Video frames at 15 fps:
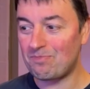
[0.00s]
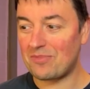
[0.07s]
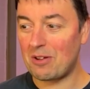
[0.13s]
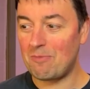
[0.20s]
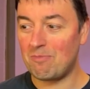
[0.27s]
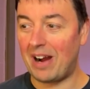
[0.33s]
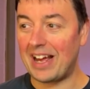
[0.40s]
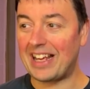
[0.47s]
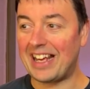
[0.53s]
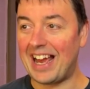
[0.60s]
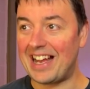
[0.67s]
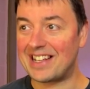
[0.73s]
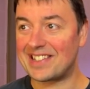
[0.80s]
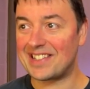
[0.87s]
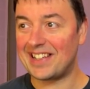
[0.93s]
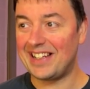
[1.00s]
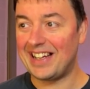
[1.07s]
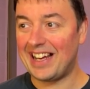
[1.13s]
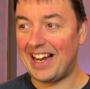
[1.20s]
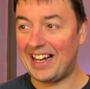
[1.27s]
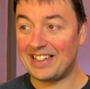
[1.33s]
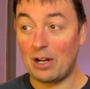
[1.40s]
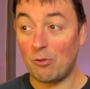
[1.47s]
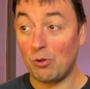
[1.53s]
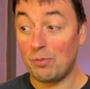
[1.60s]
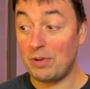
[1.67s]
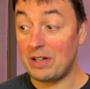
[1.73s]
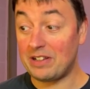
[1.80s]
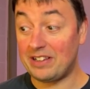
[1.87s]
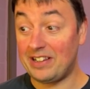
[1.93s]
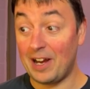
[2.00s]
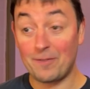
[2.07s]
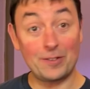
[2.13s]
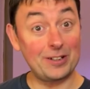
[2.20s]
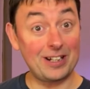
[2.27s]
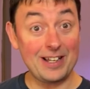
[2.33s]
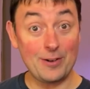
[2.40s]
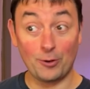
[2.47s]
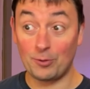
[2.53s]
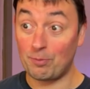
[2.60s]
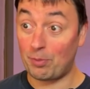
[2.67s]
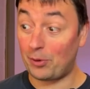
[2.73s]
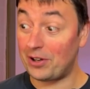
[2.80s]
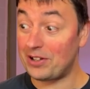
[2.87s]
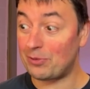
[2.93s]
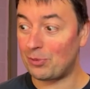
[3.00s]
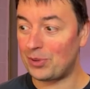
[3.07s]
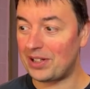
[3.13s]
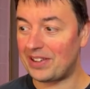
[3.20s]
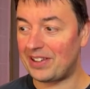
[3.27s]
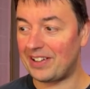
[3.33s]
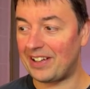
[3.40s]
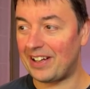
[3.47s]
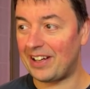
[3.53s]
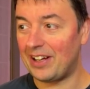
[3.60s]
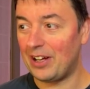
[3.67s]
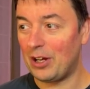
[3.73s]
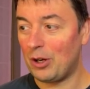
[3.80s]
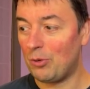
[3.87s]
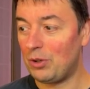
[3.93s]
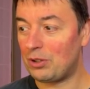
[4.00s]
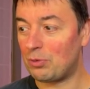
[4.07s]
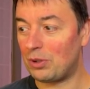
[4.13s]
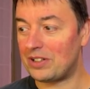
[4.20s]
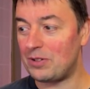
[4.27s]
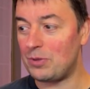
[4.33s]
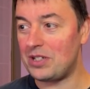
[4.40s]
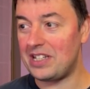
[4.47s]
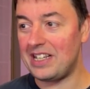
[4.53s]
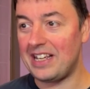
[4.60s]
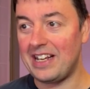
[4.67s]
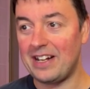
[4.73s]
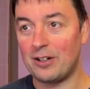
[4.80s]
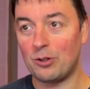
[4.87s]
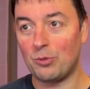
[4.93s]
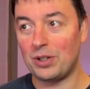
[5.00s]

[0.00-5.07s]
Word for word: my guess, and that would be definitely on point with what you see here